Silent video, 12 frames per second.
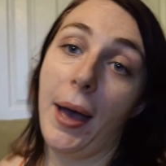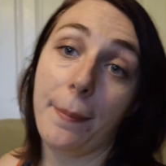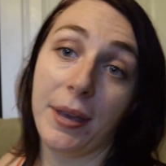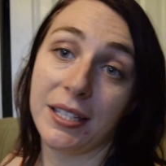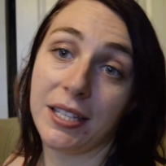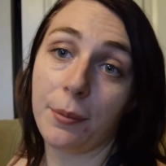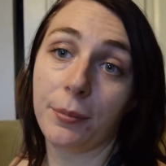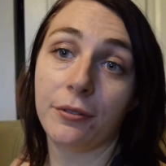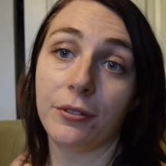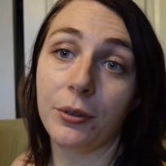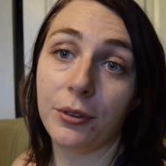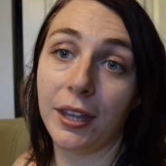picked up a
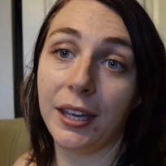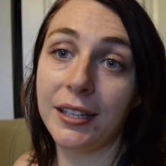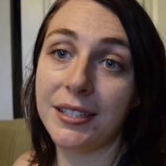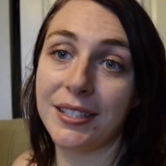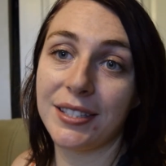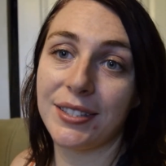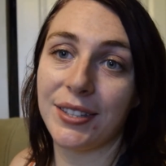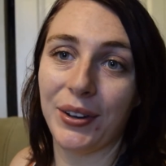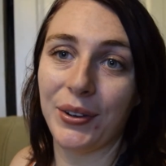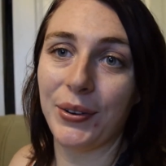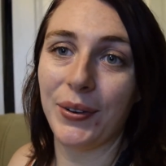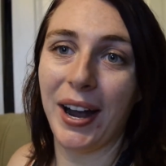few things,
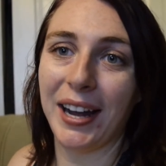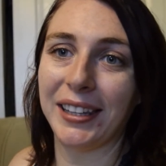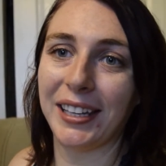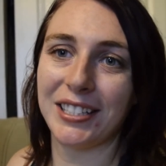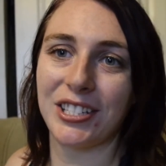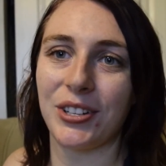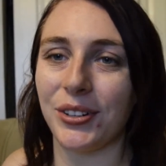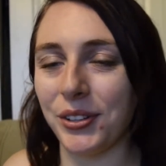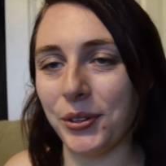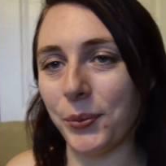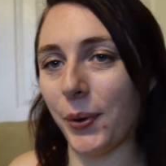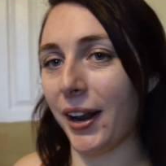so I'd like to show
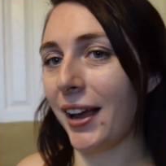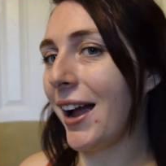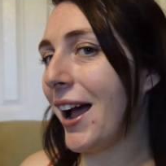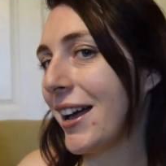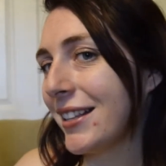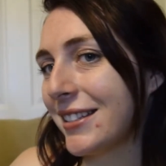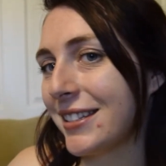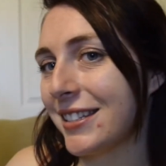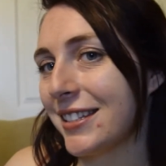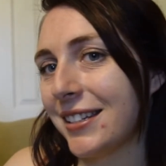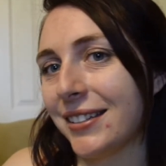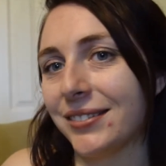you what I got.